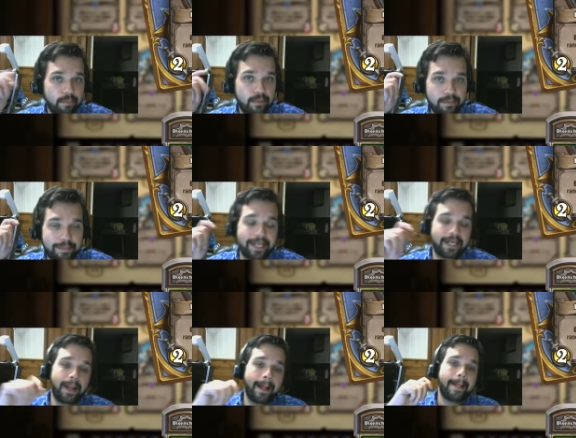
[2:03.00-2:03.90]
mean.
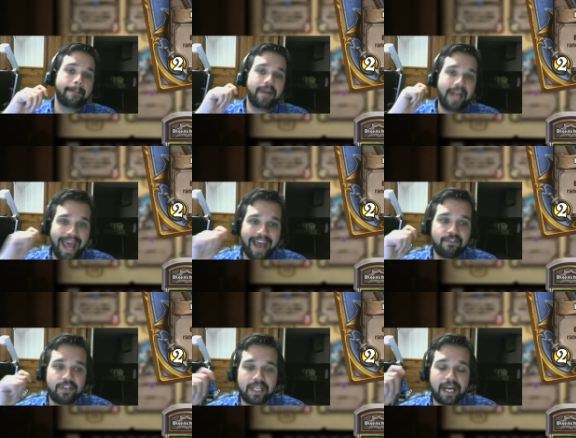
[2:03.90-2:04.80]
But
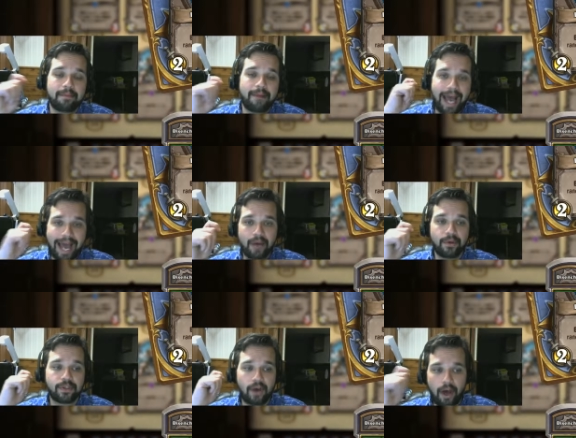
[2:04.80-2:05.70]
every time I was
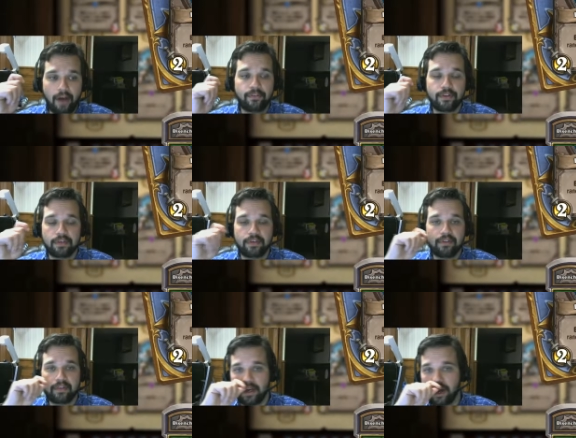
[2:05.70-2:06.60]
offered the
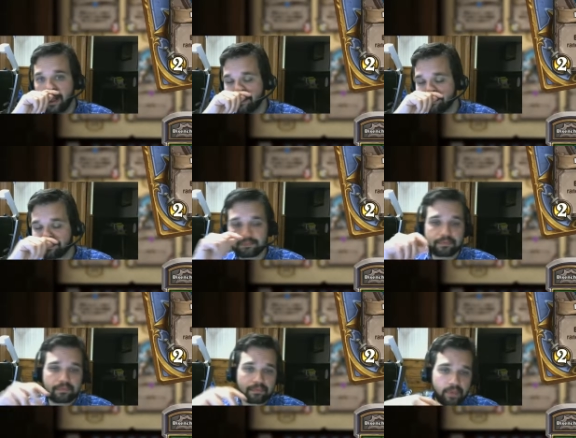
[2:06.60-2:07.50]
Ravencaller
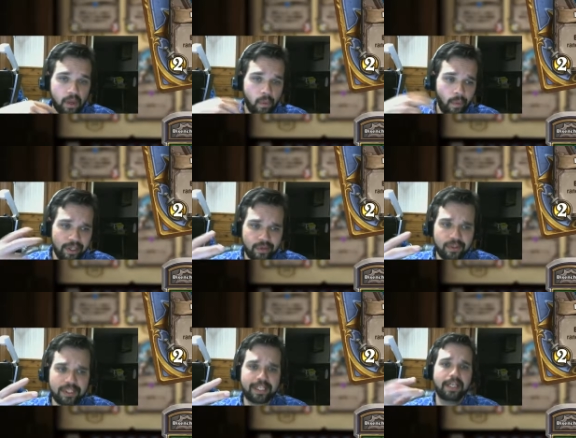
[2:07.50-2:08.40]
while
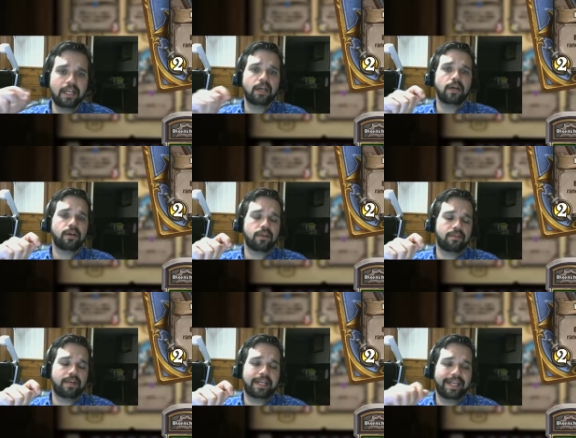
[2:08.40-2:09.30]
using Hearth
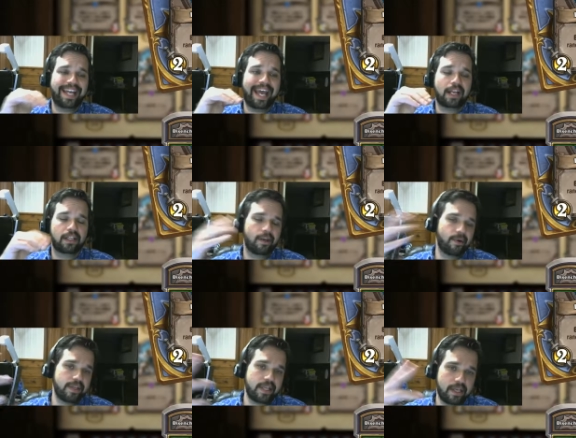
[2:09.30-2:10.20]
Arena, it had it lower
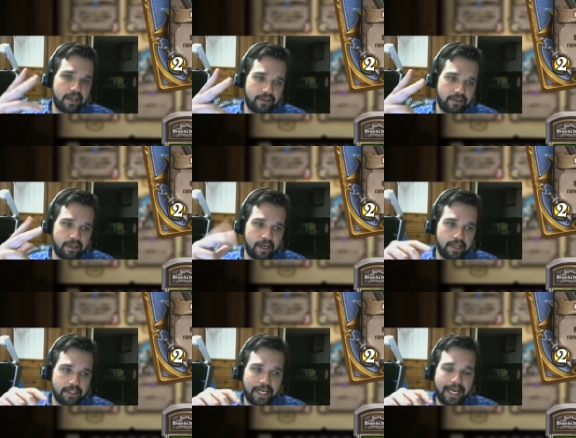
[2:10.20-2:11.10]
than the other two
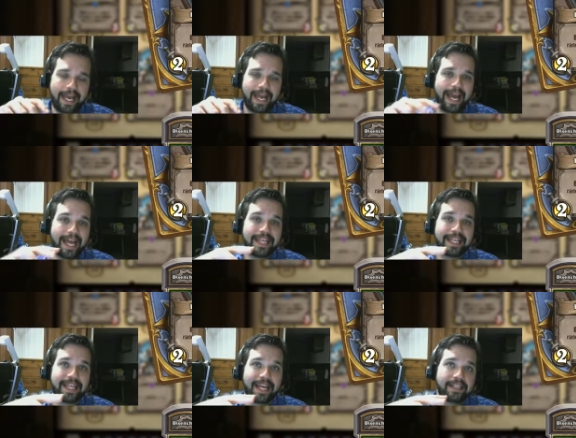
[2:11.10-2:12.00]
cards. And I think
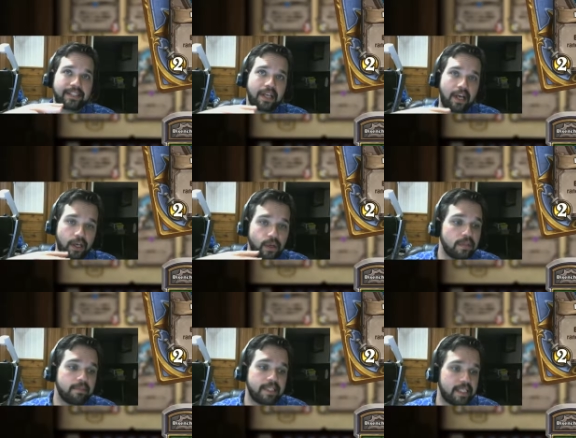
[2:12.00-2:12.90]
that's a huge
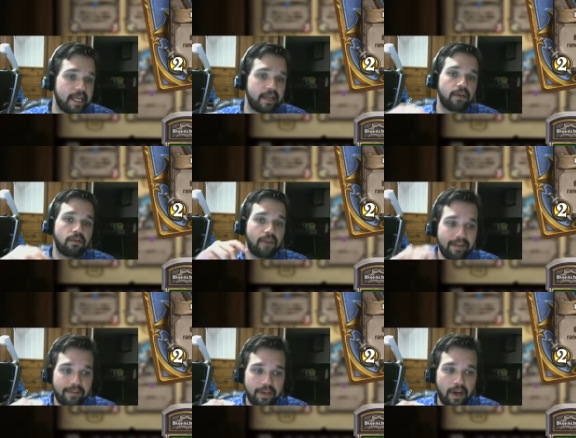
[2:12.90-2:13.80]
mistake.
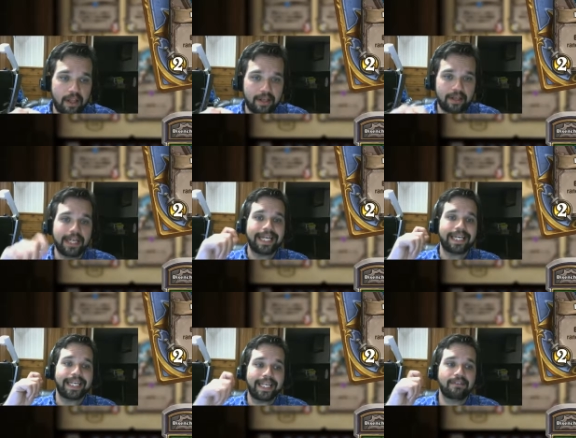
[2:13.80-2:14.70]
Ravencaller
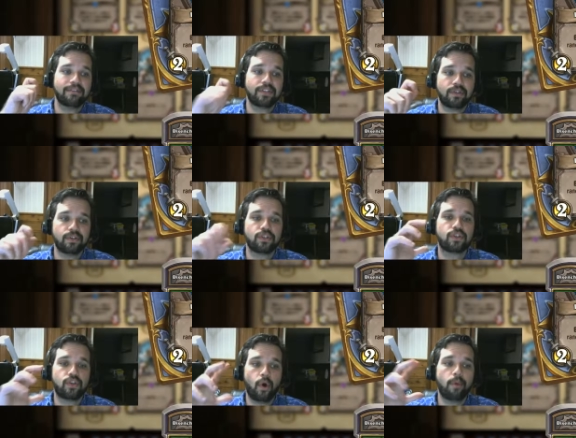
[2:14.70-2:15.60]
gives you
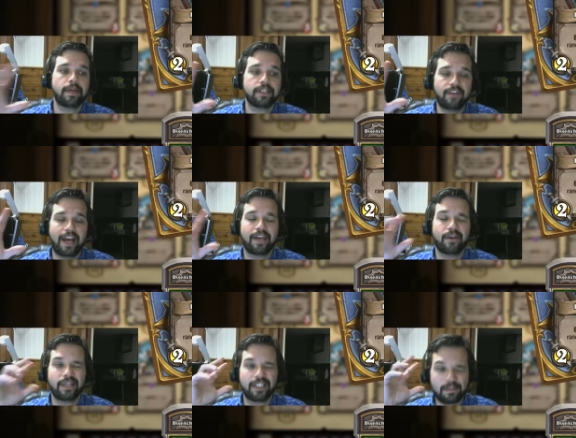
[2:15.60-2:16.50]
so much value,
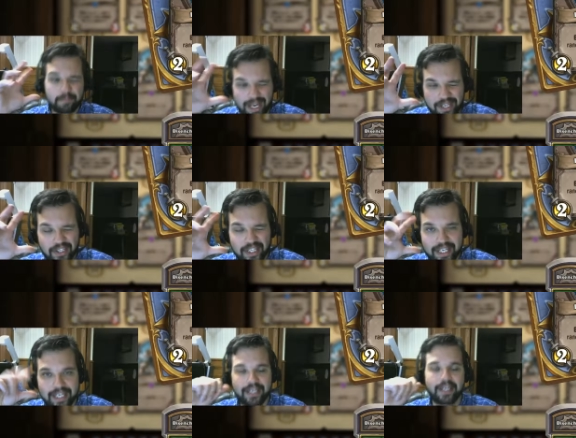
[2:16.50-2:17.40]
especially in